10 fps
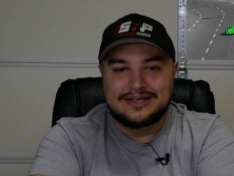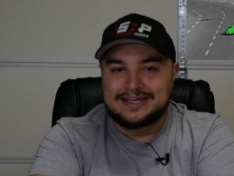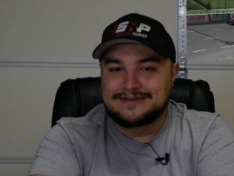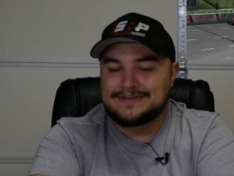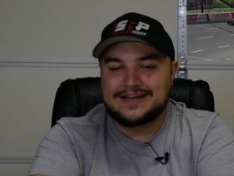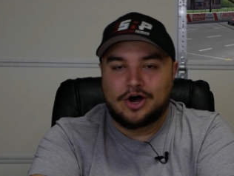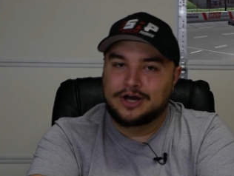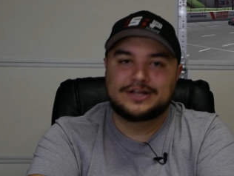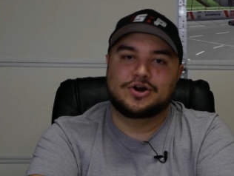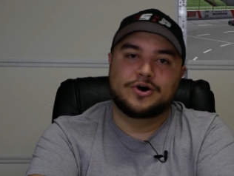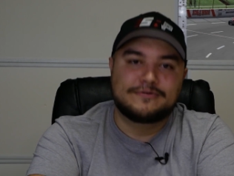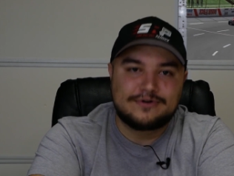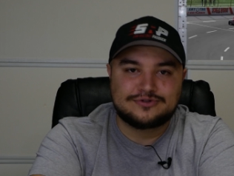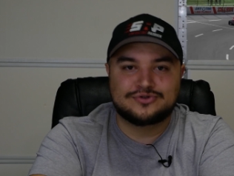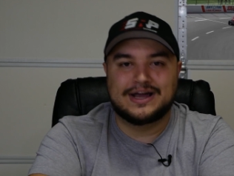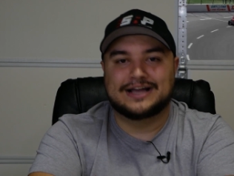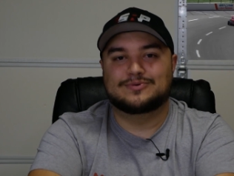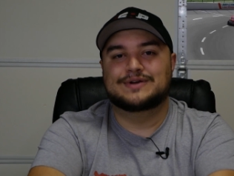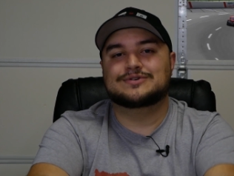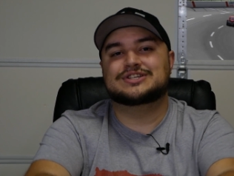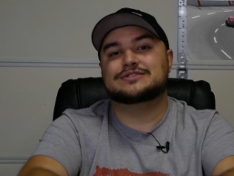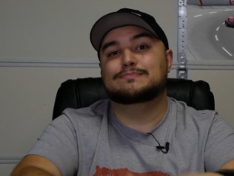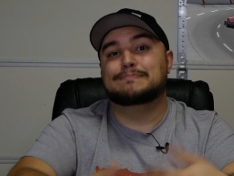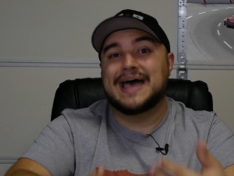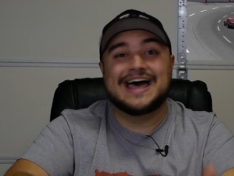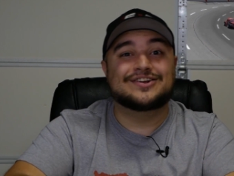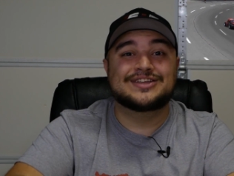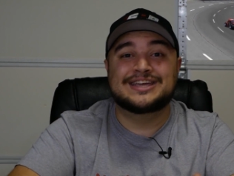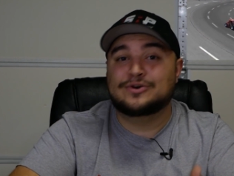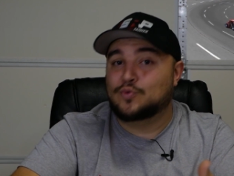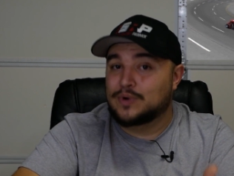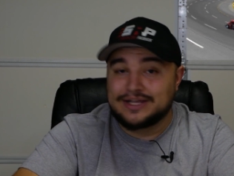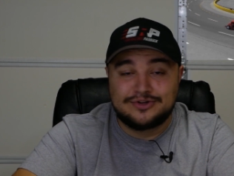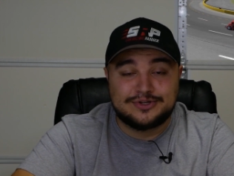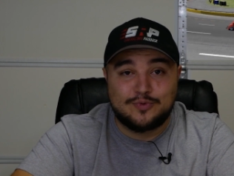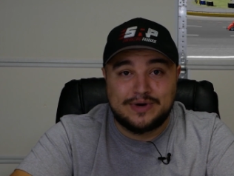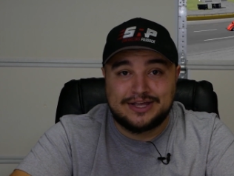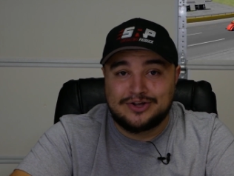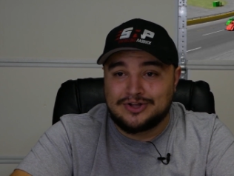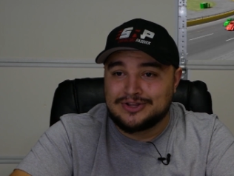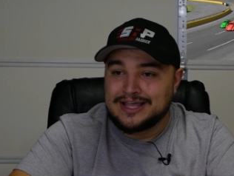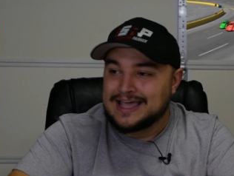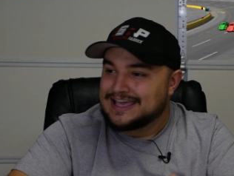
Even on an oval track, we were just battling wheel to wheel,